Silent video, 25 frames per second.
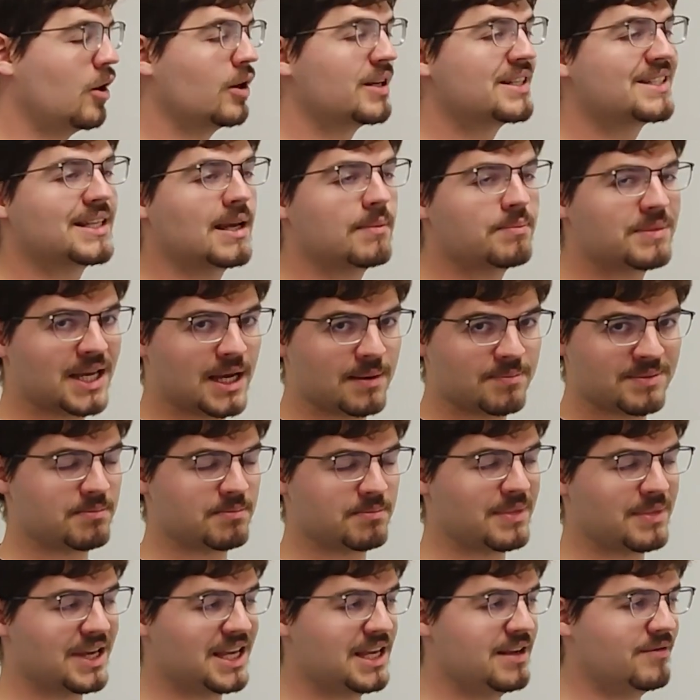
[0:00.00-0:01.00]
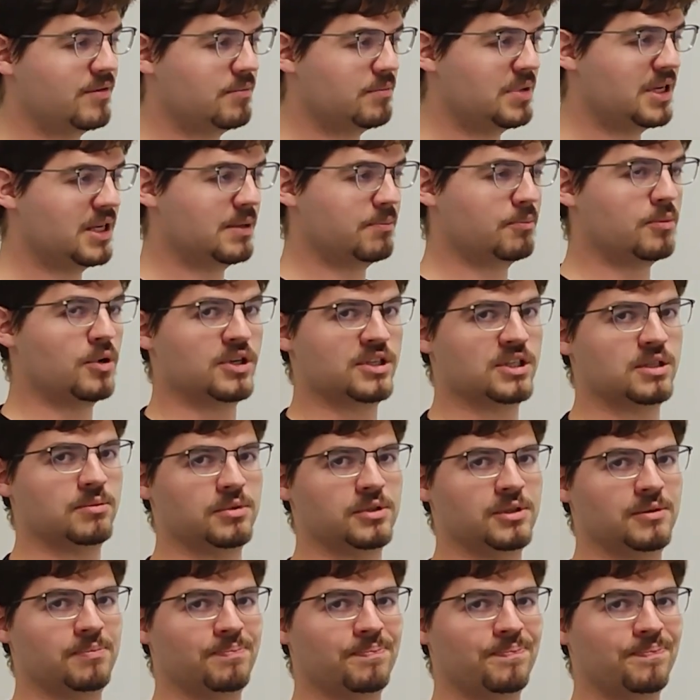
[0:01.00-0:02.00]
Sometimes it may even be
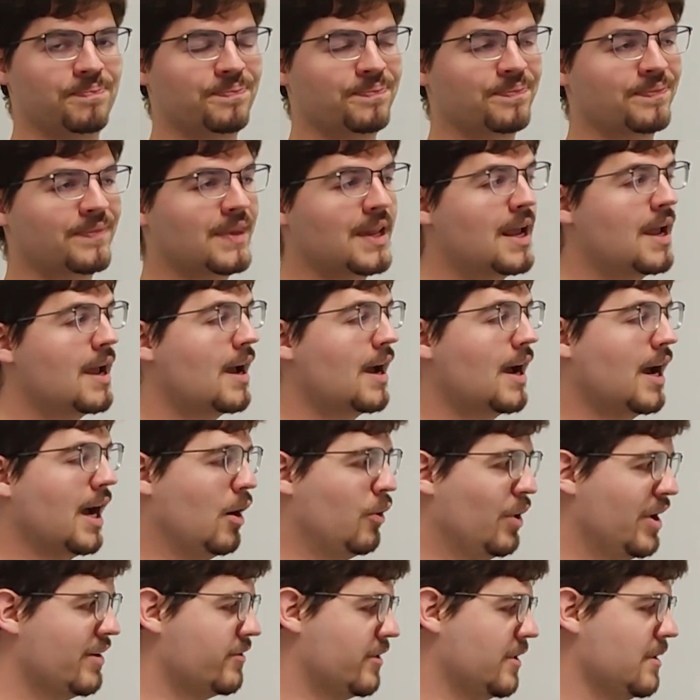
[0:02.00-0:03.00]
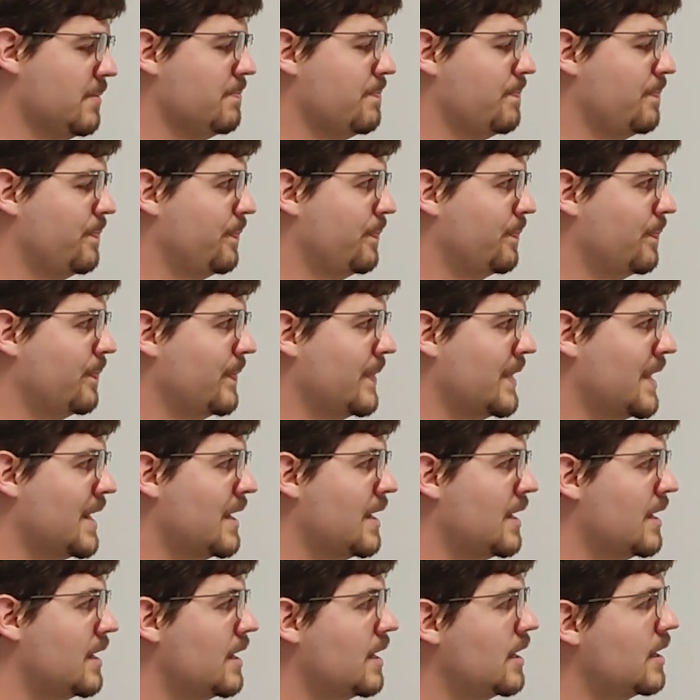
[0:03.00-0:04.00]
impossible. However,
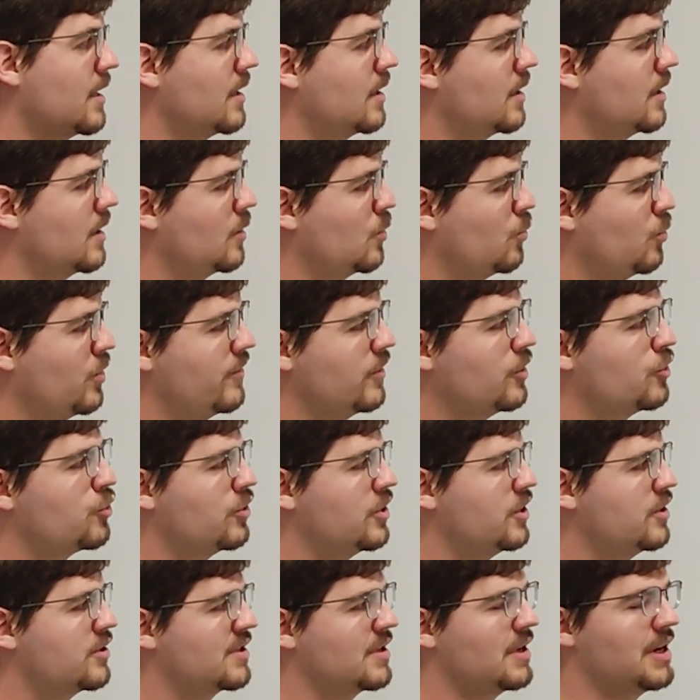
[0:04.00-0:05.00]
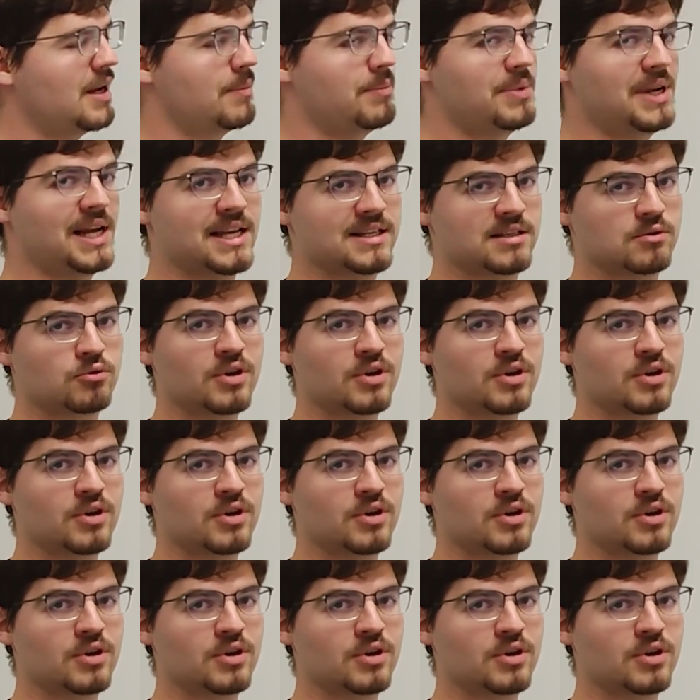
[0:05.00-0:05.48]
we've introduced the Laplace